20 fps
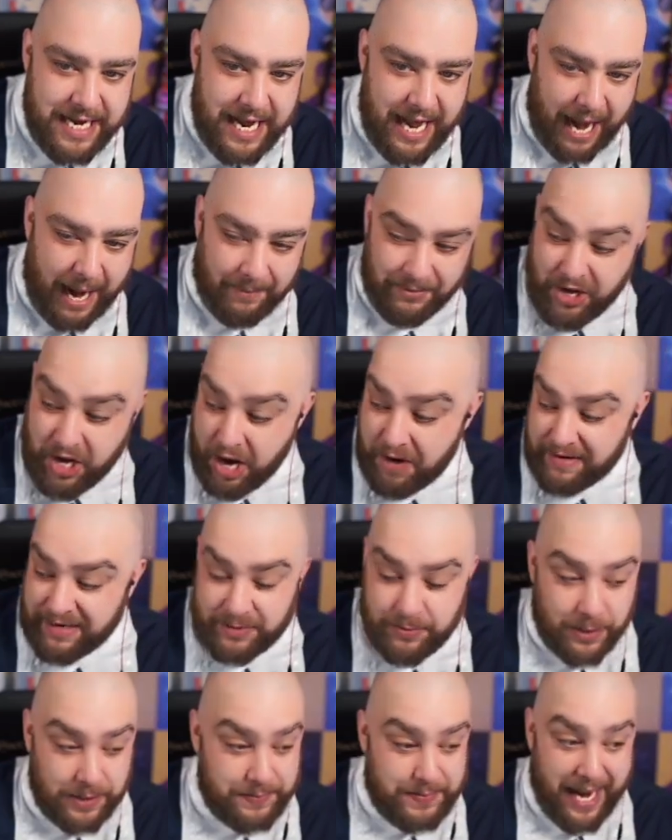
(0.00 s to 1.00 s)
I'm curious
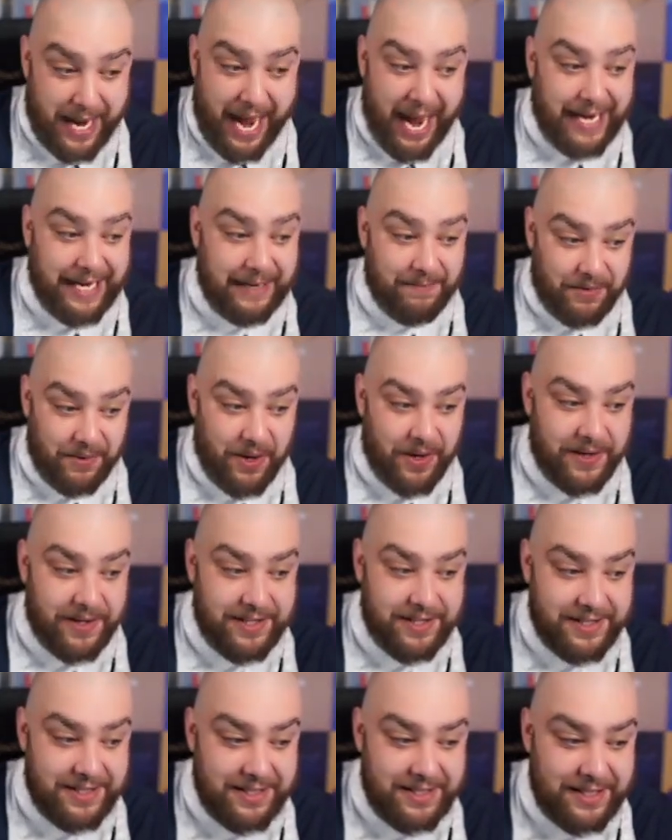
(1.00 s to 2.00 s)
what's behind him, though.
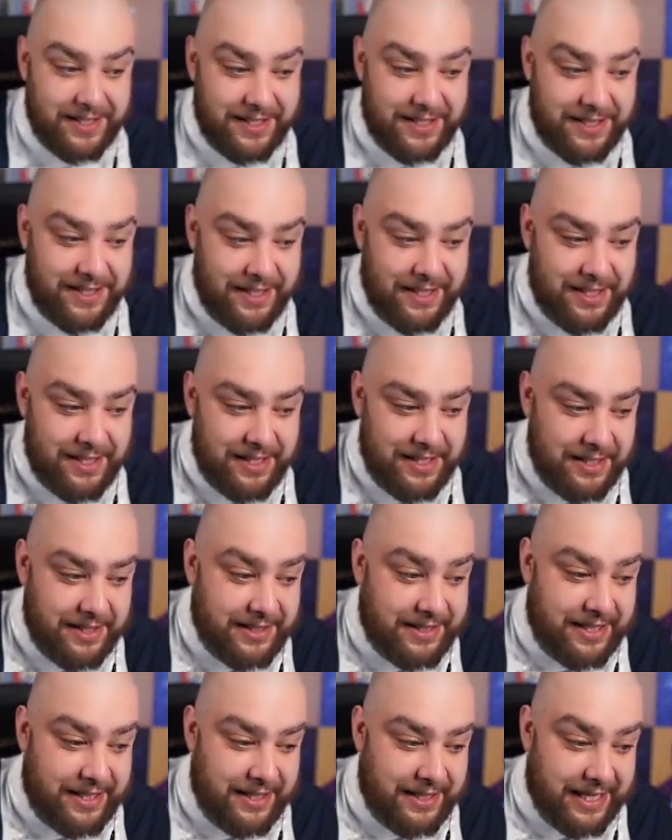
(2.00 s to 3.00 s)

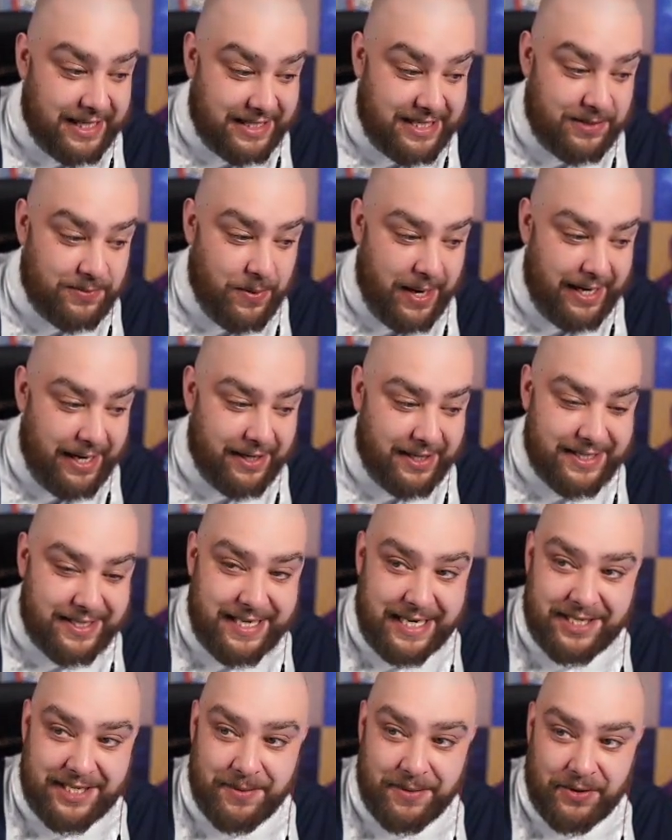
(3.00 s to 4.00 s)
This is where you're going to
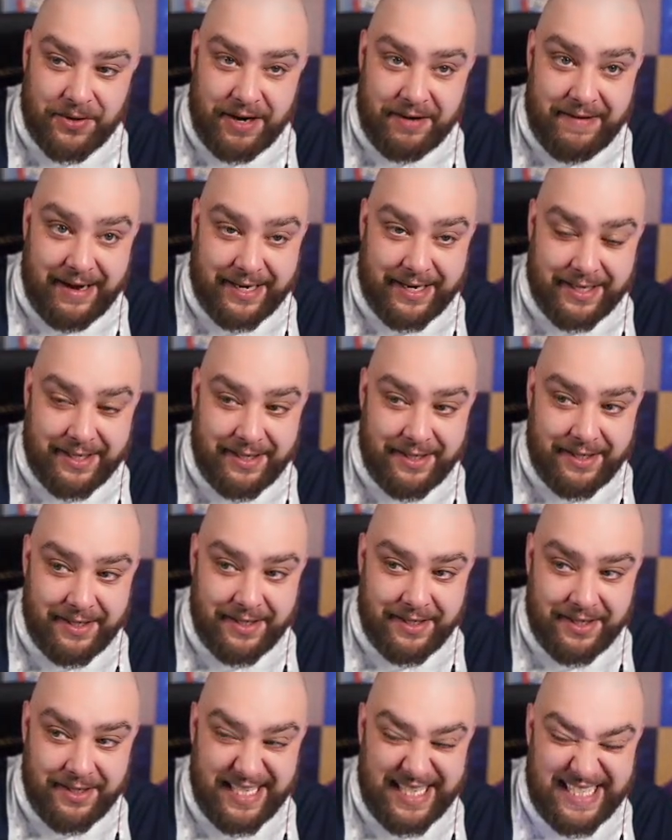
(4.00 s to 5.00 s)
see something good, I reckon.
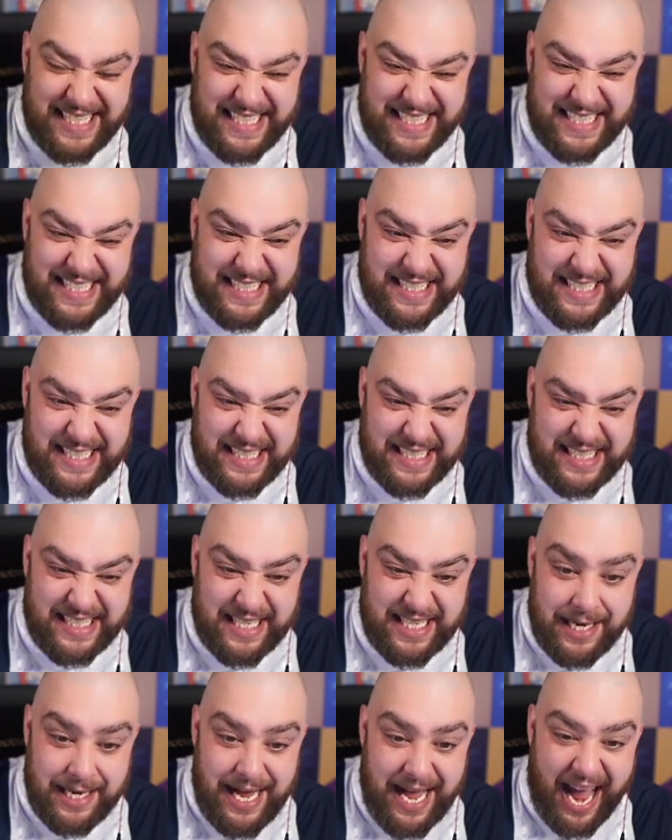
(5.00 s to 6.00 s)

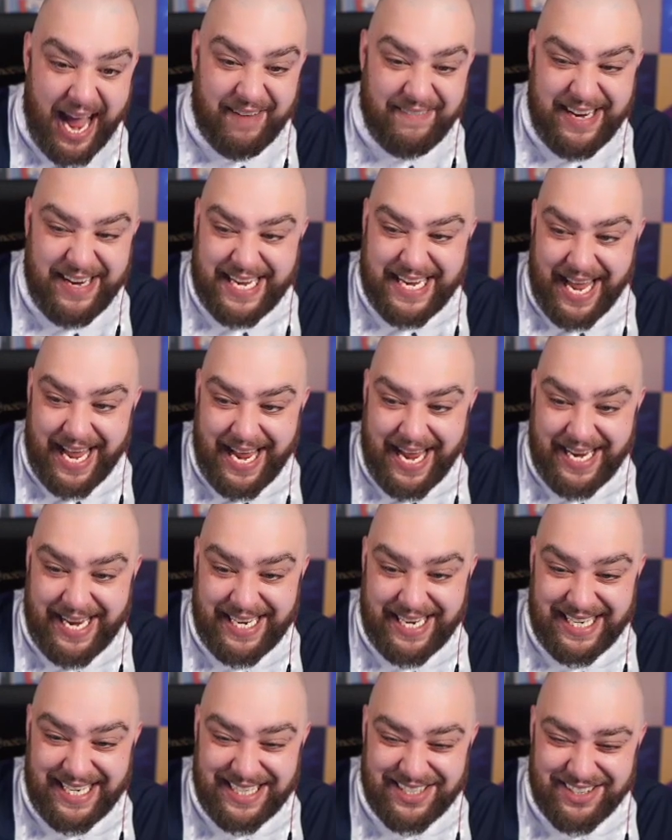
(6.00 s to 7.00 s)
Harry Kane.
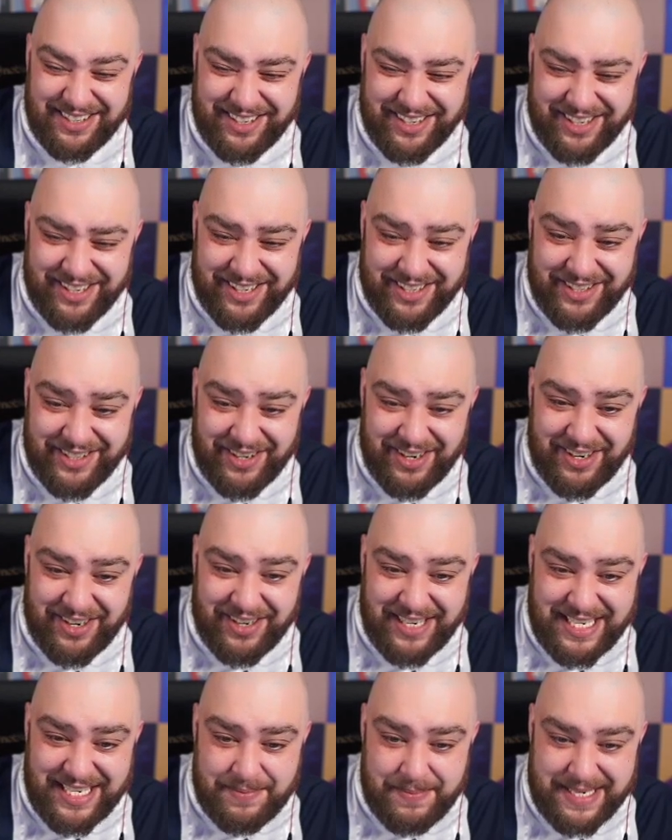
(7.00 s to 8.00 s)
Oh, no,
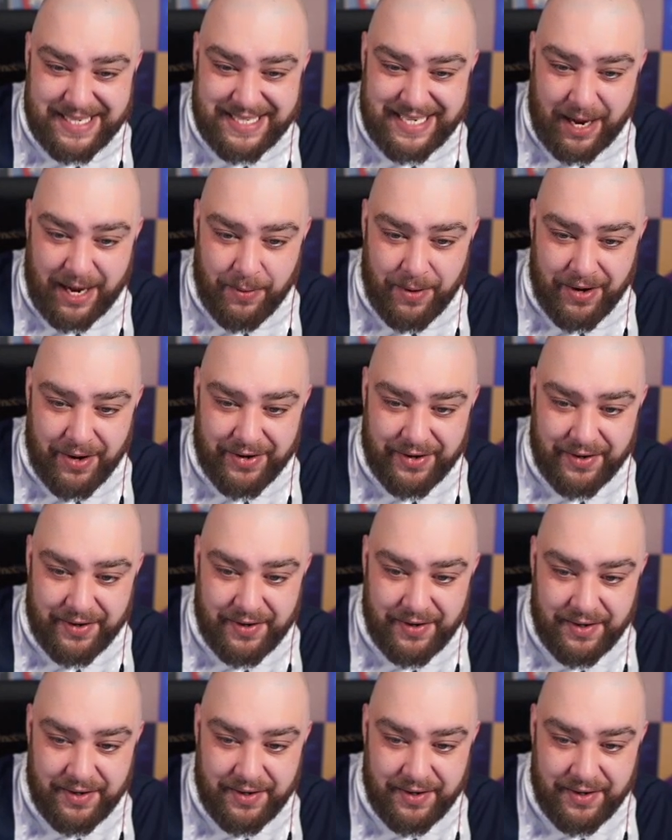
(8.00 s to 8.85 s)
he's missed out on.